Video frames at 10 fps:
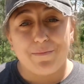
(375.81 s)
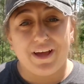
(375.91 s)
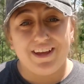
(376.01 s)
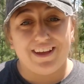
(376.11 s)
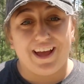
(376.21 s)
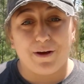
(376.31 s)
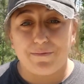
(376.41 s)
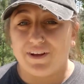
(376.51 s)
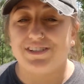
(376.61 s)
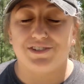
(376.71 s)
But I
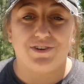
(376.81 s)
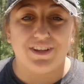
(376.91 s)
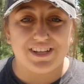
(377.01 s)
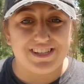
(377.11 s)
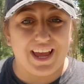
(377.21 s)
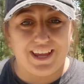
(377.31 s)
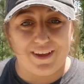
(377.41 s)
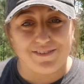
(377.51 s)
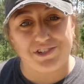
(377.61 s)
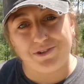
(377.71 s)
hope you guys enjoyed this
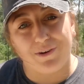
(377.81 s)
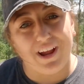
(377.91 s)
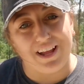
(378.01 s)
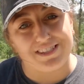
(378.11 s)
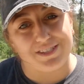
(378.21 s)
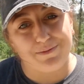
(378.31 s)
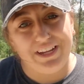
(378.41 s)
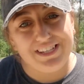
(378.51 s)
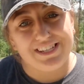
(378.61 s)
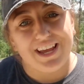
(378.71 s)
hike. It was short and
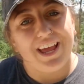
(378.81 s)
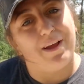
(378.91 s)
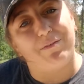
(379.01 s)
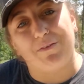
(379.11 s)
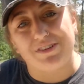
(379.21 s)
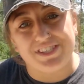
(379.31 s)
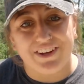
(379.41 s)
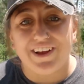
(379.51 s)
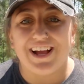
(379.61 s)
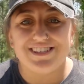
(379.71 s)
sweet, and we will see
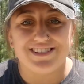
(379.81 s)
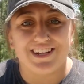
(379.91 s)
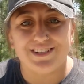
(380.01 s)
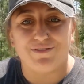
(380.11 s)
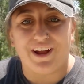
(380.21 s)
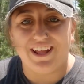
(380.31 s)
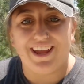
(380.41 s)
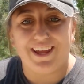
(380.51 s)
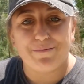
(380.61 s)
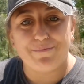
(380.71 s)
you guys next
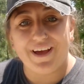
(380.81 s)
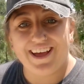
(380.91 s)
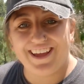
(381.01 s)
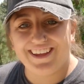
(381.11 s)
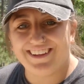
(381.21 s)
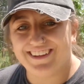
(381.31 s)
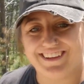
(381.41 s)
Friday. Bye!